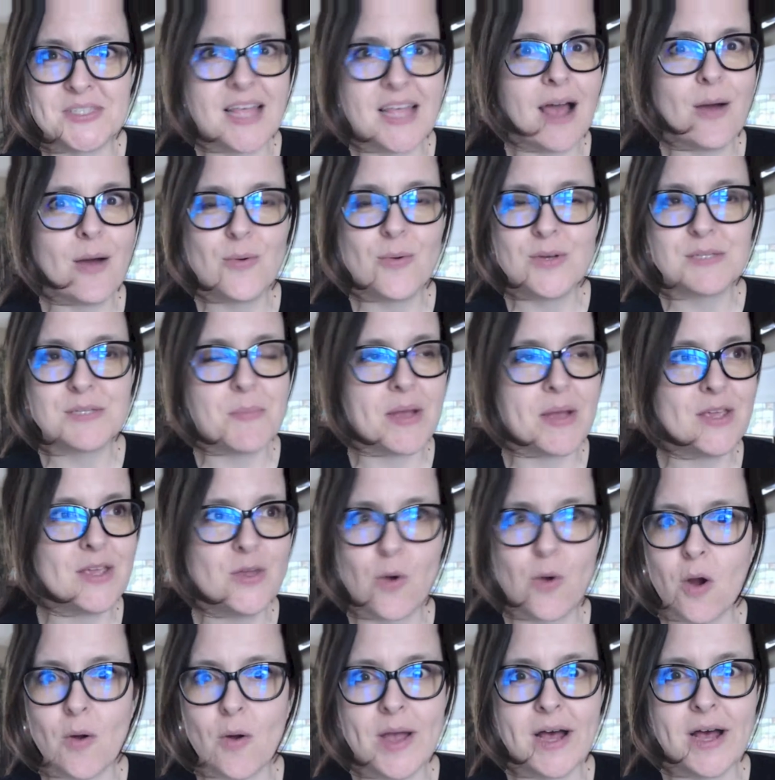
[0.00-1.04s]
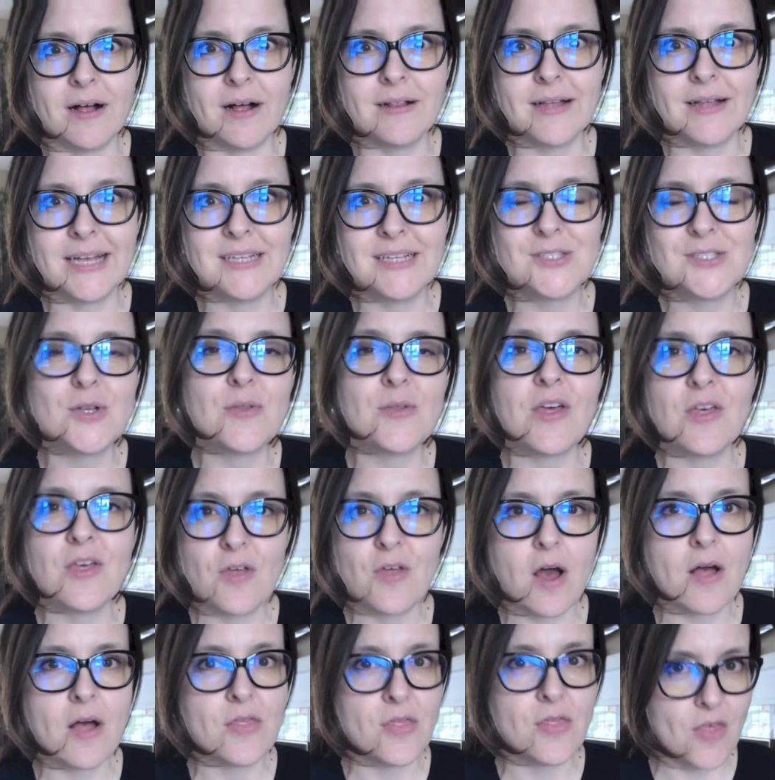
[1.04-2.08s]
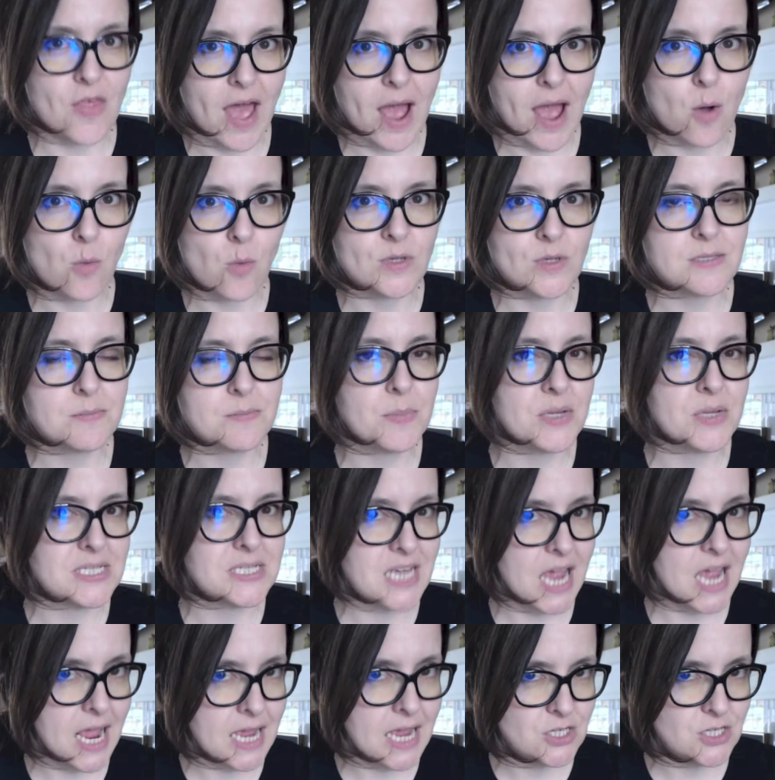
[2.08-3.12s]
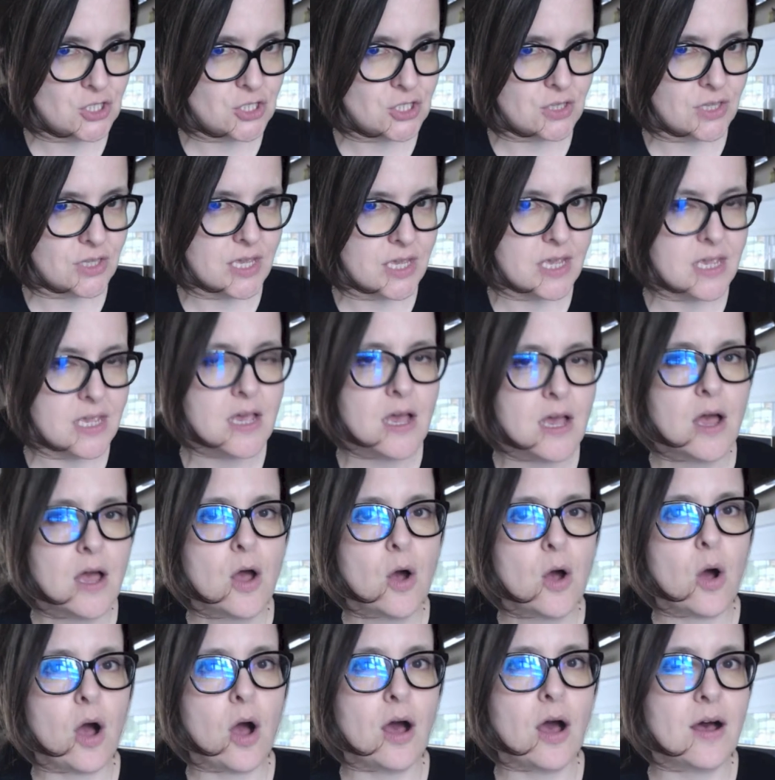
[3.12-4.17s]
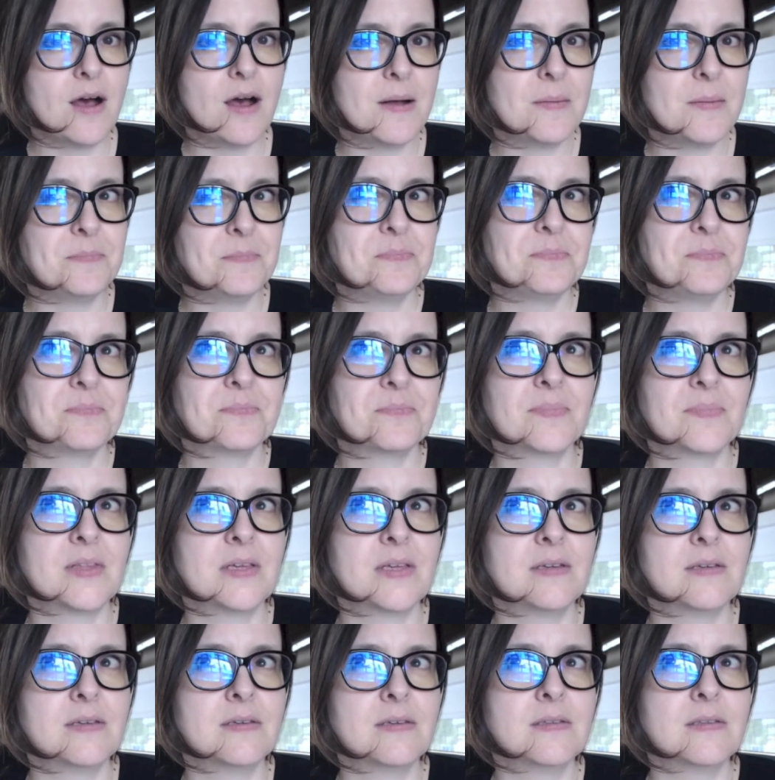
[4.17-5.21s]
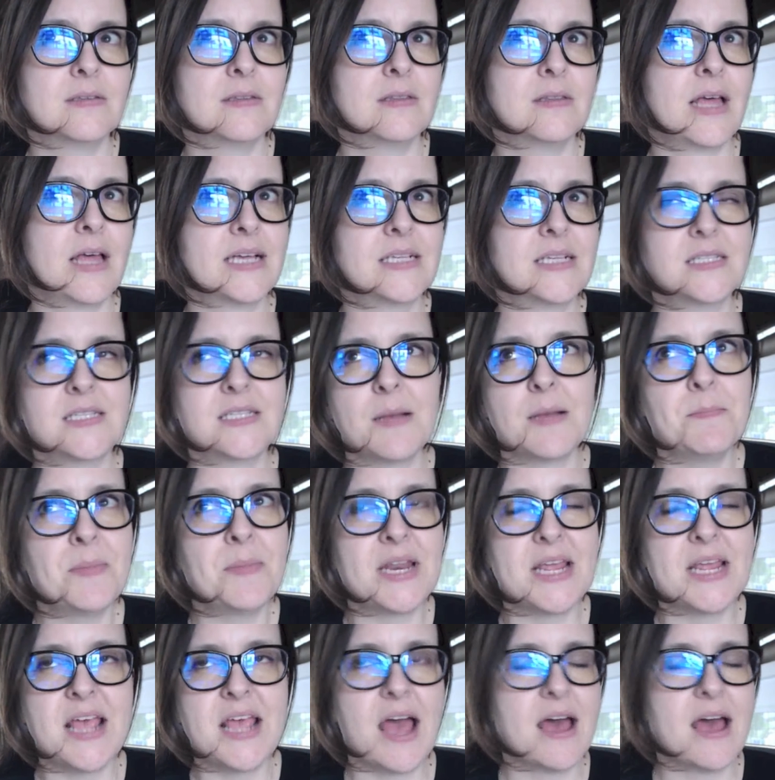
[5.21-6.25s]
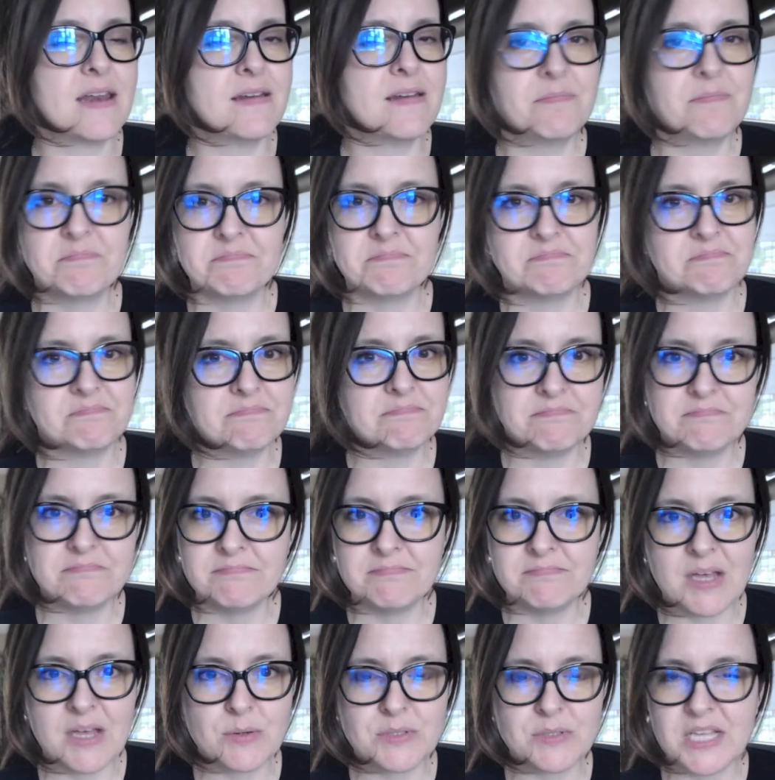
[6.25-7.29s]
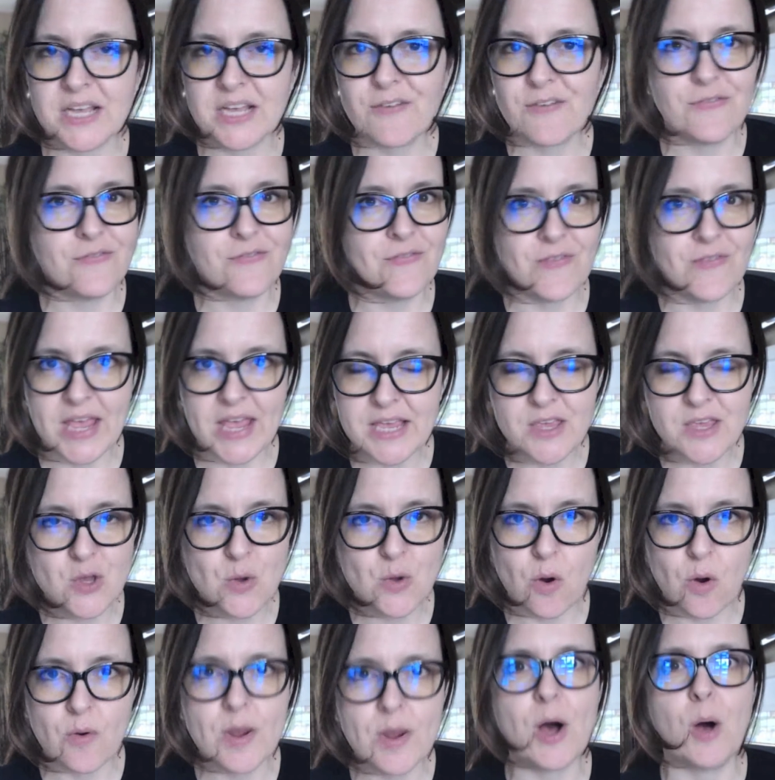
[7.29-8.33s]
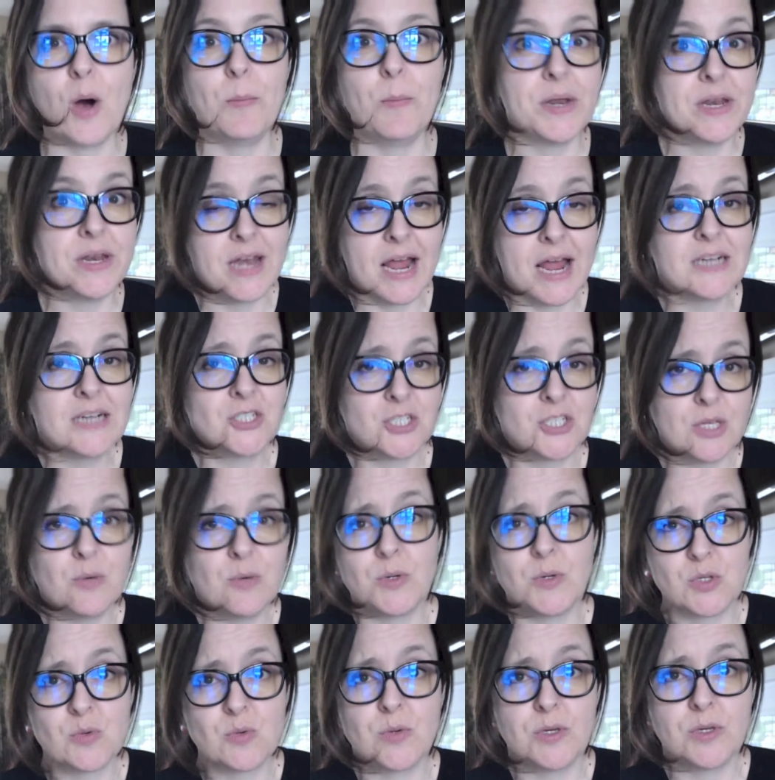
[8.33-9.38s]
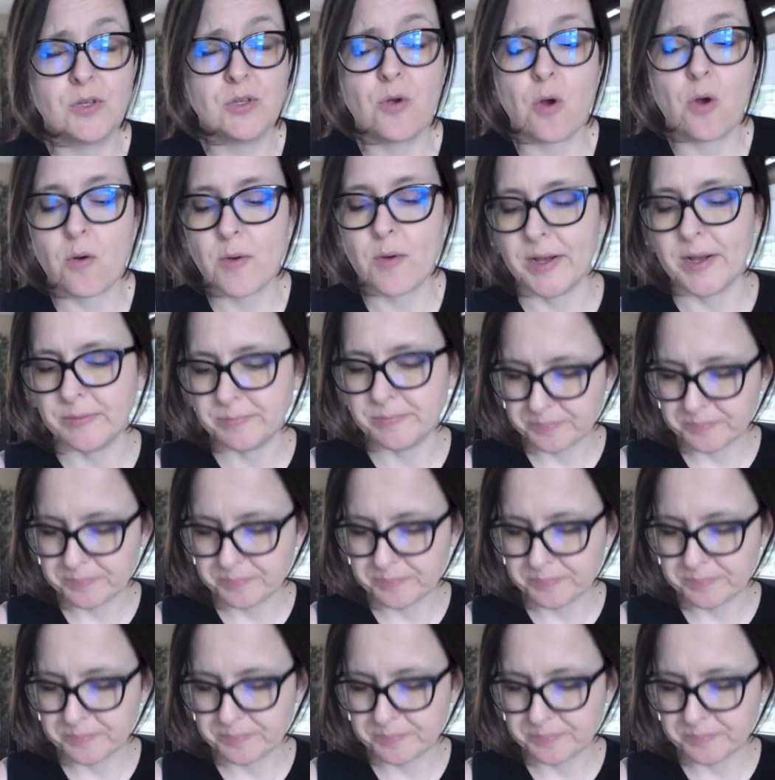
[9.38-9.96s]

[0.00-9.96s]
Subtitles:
That was my URL. And so they thought that was potentially like somebody that was like a fake URL, but it actually was a real URL.